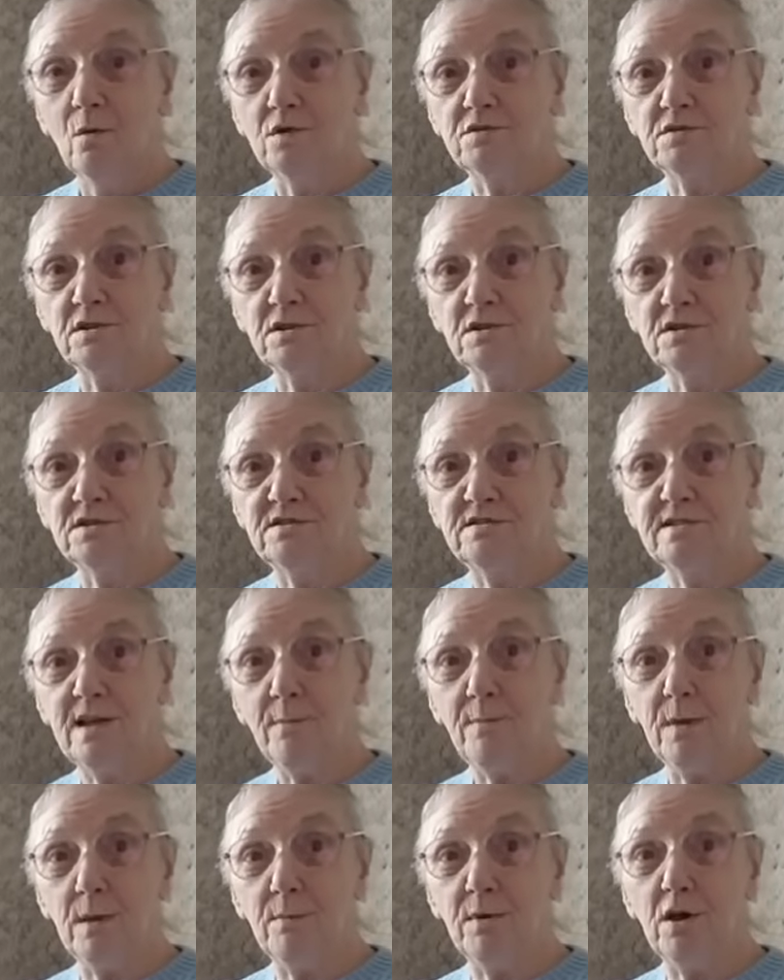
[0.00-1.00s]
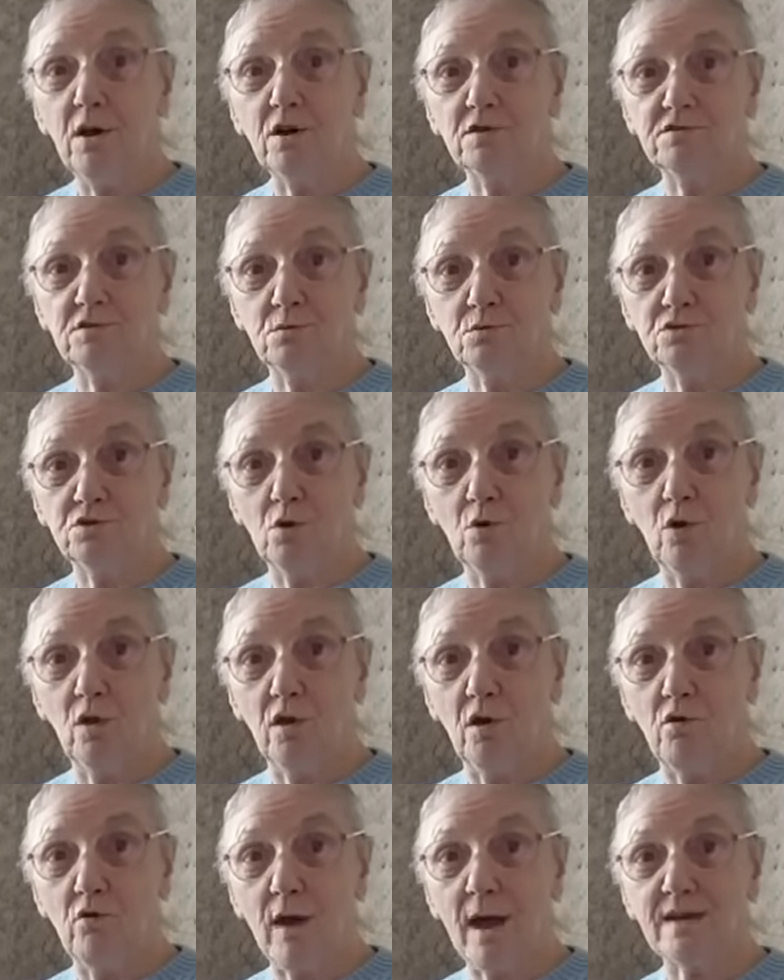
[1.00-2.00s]
Wasn't as slippy because there was all
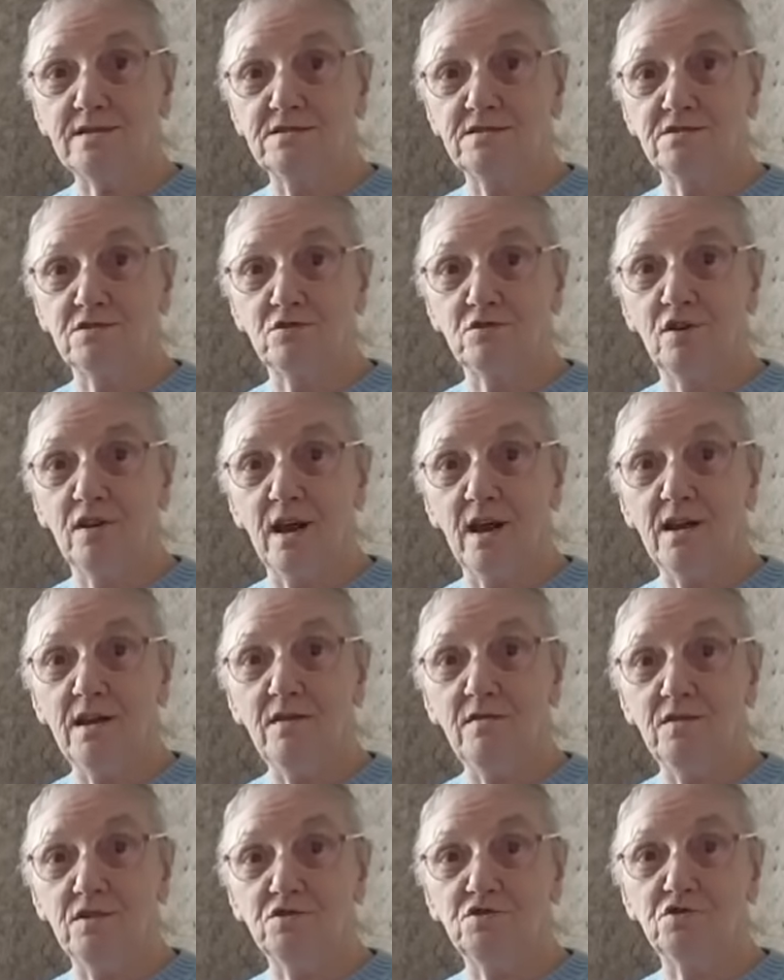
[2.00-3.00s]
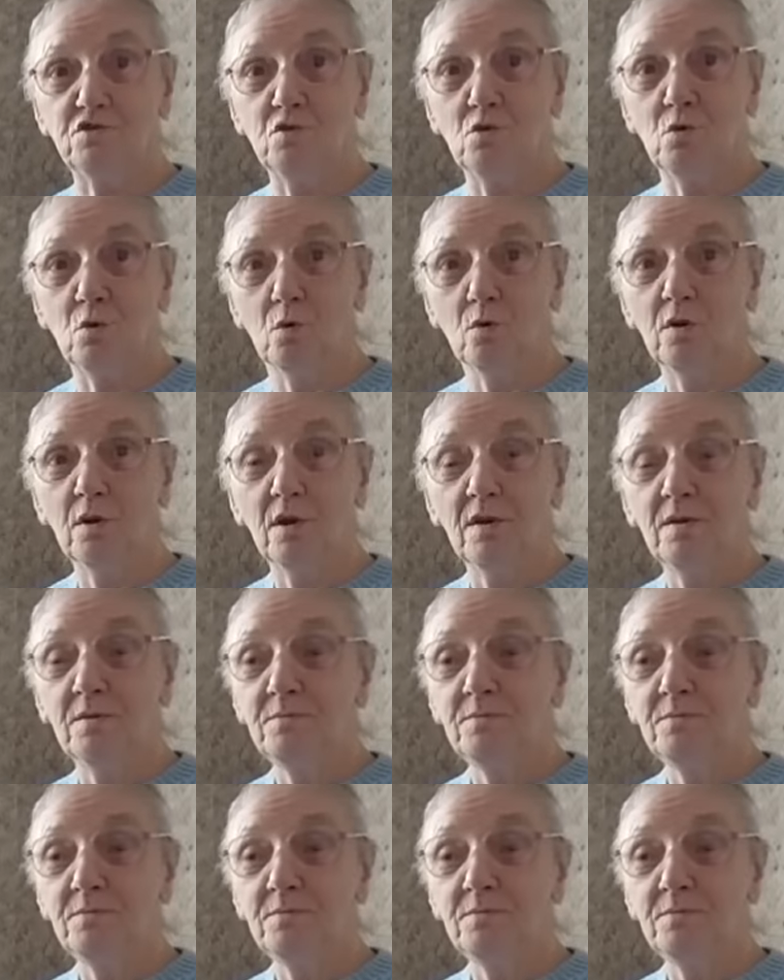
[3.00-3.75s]
the grass underneath the snow.